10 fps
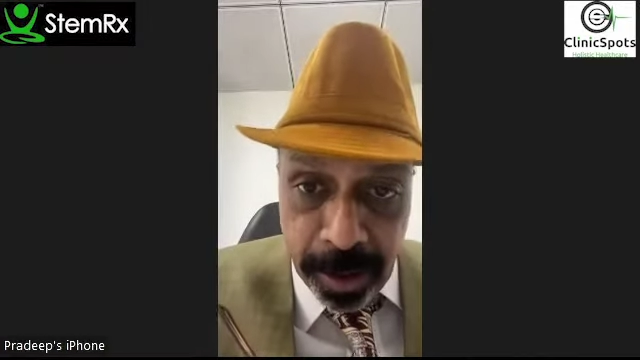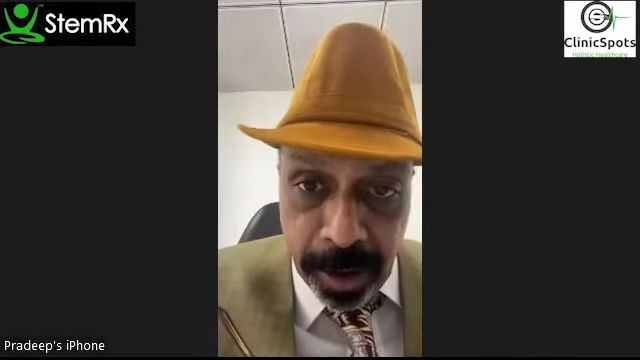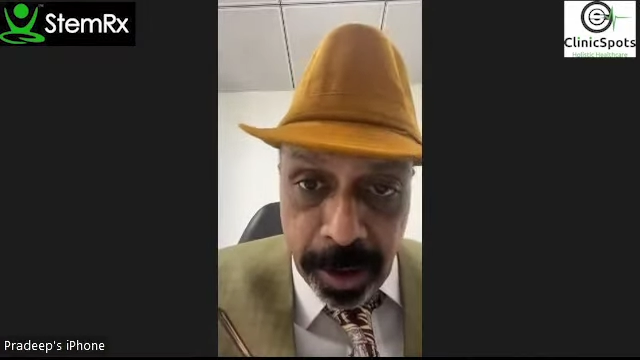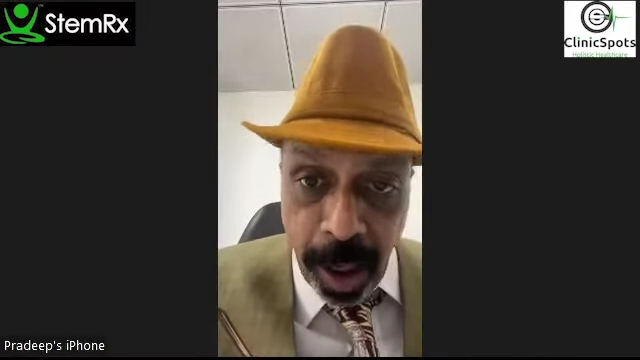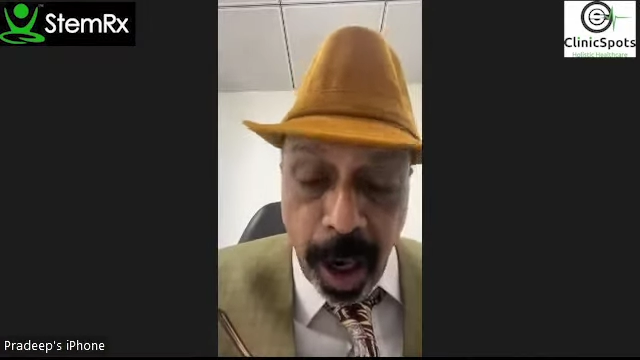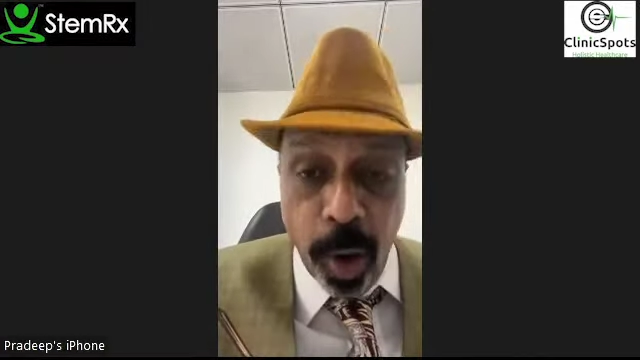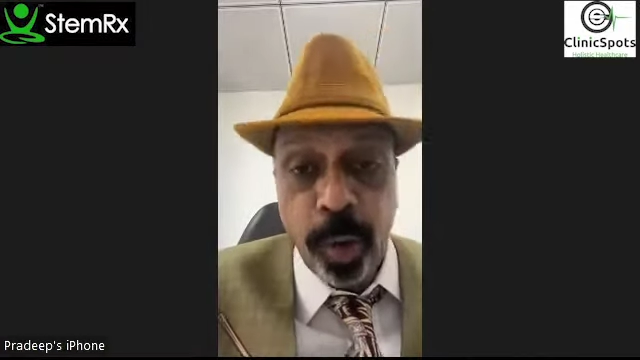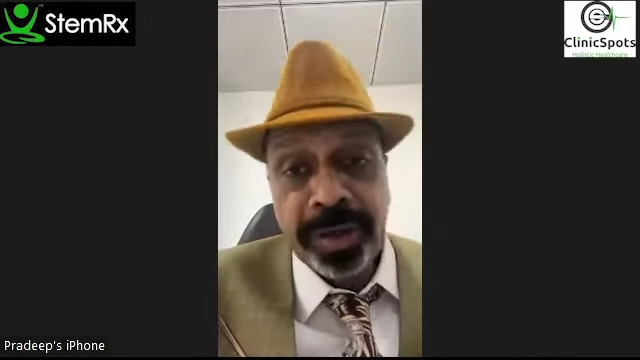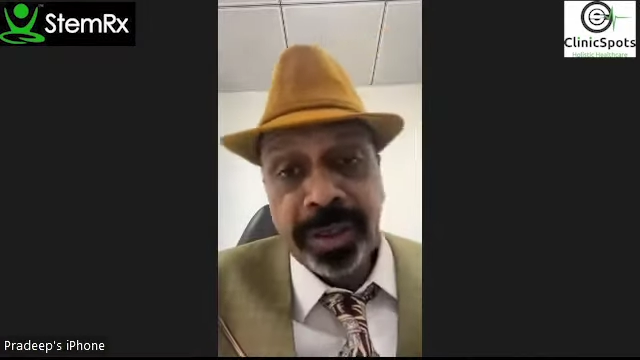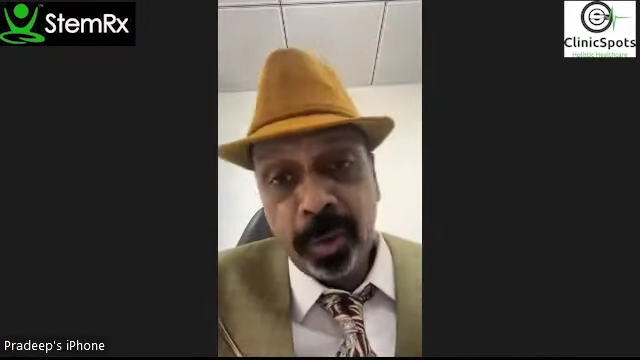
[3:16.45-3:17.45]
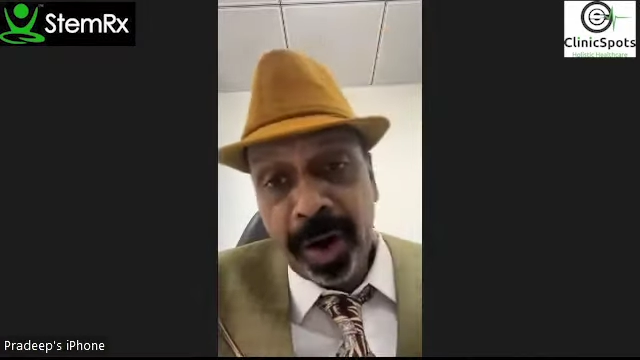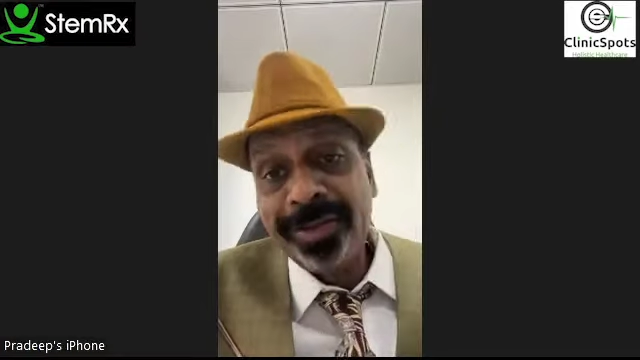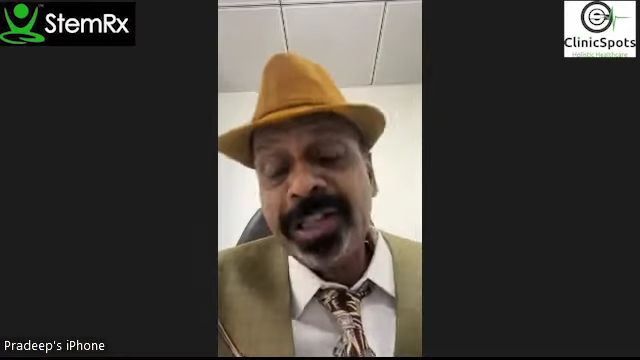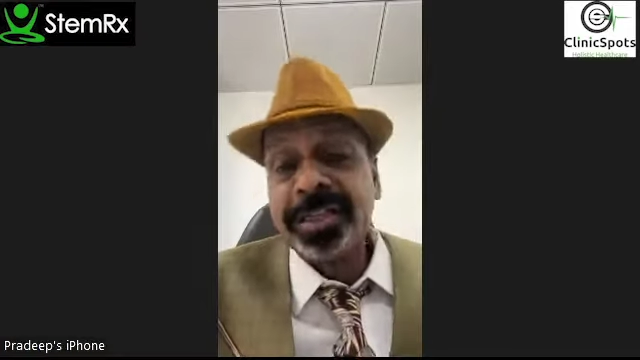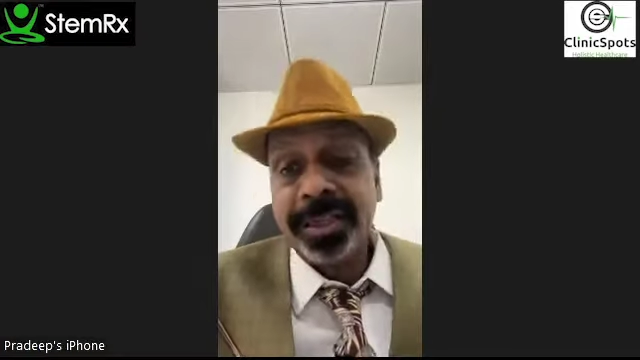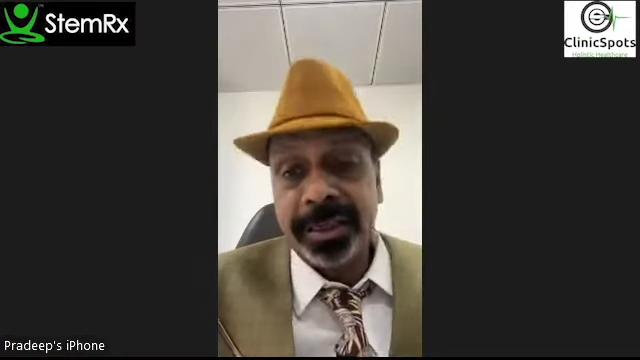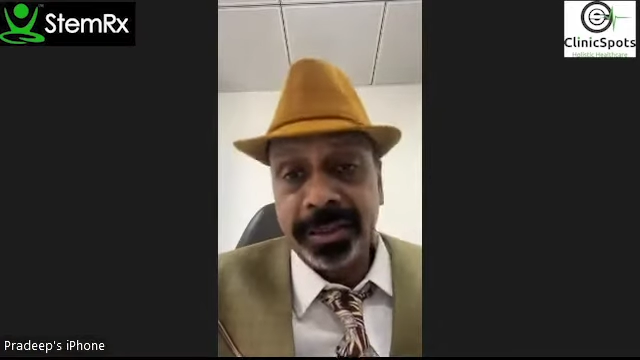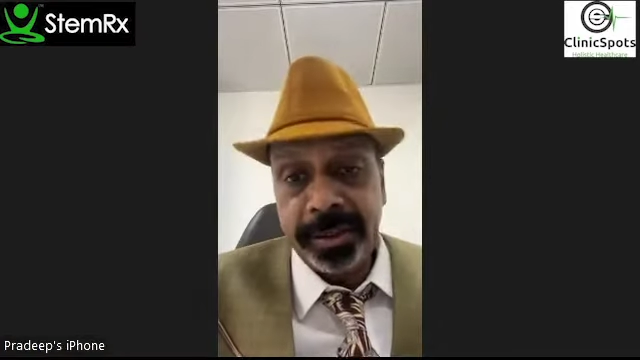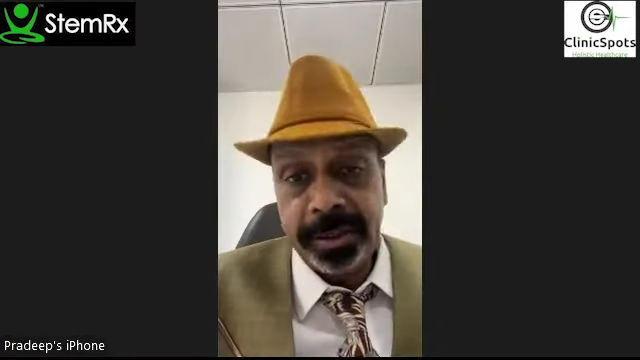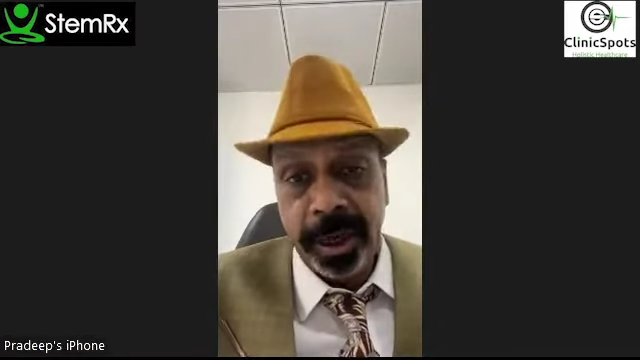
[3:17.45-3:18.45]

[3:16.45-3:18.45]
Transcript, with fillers: how do we survive these cells?